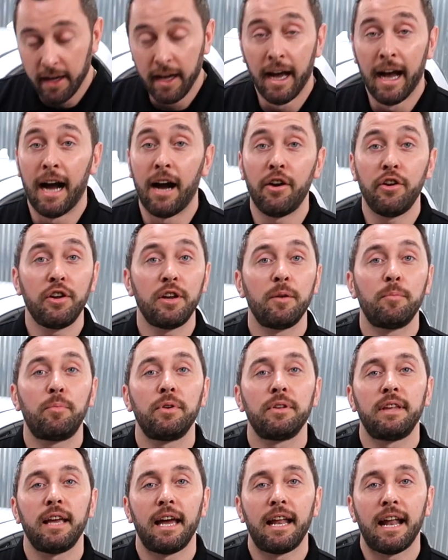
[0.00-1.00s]
How are you gonna
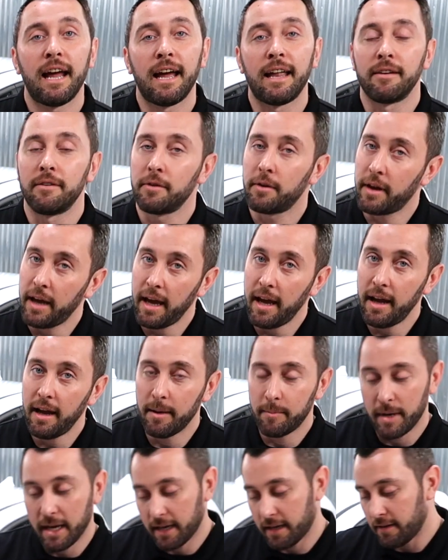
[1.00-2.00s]
put that on? Okay,
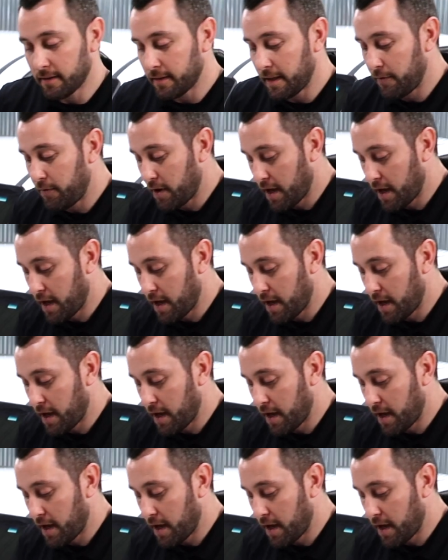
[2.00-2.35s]
I'm not gonna leave you